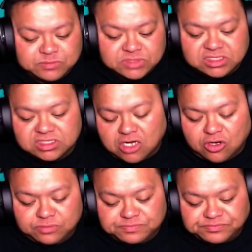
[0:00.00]

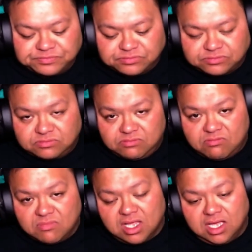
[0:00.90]
So,
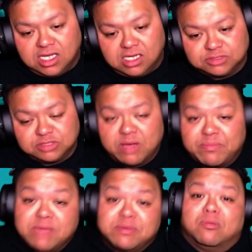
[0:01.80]
to my
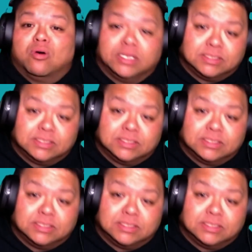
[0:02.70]
baby boy,